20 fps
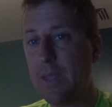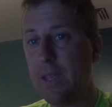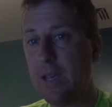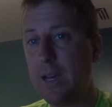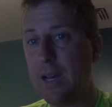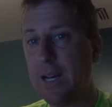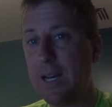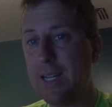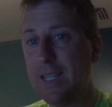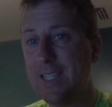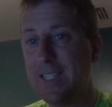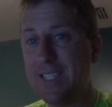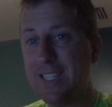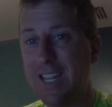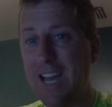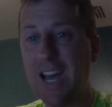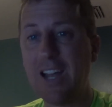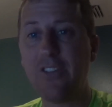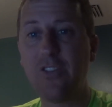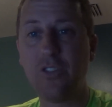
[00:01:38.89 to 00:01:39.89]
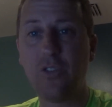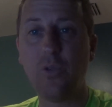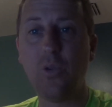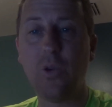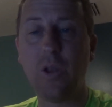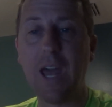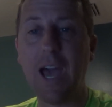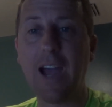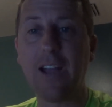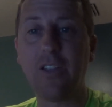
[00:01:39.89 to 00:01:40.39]
uh, is not through
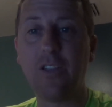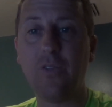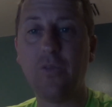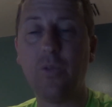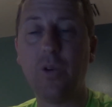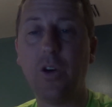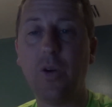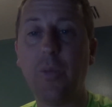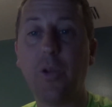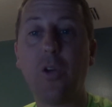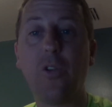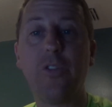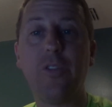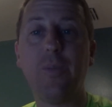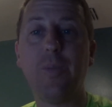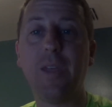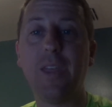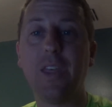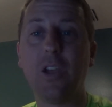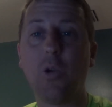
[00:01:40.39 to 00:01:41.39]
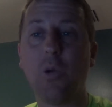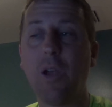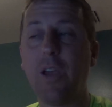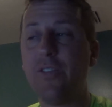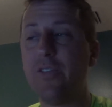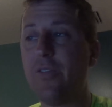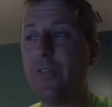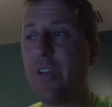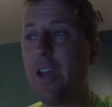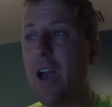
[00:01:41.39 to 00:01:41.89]
an act of will, but ultimately the
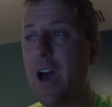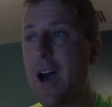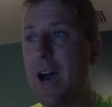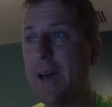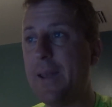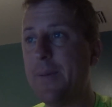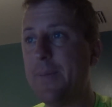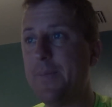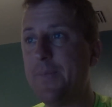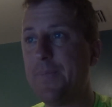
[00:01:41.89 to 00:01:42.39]
grace of God.